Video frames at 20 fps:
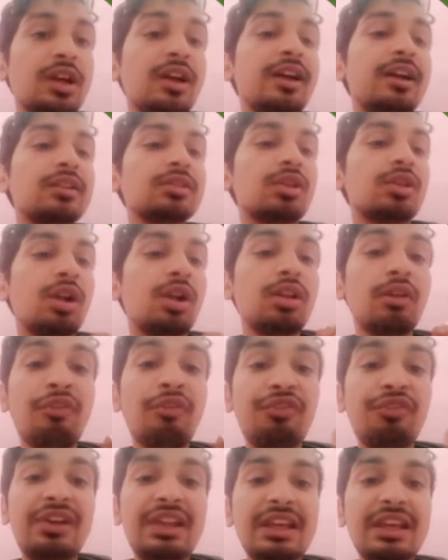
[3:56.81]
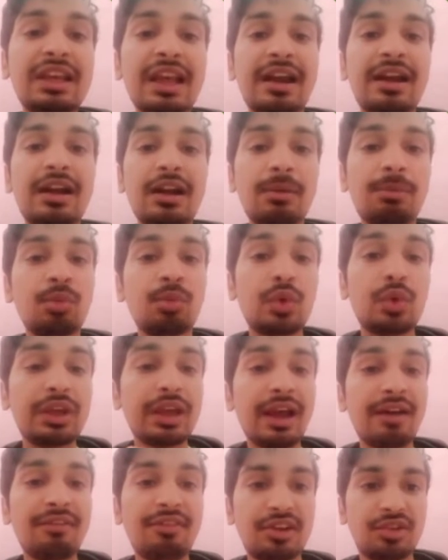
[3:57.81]
it is called the 50 candle moving
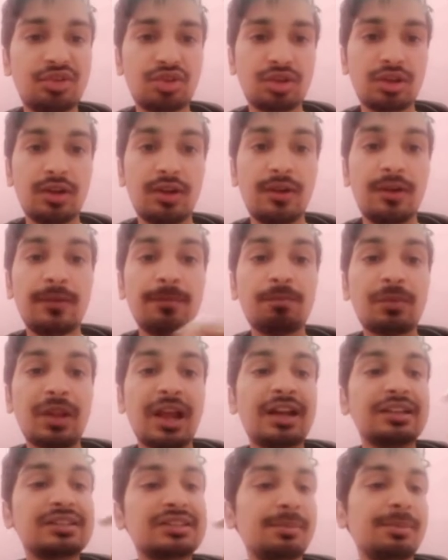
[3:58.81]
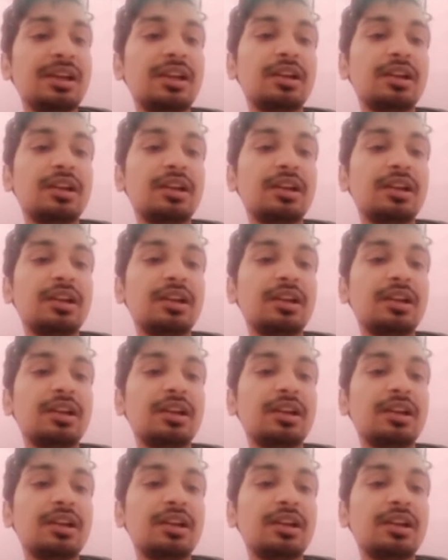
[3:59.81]
average. And similarly,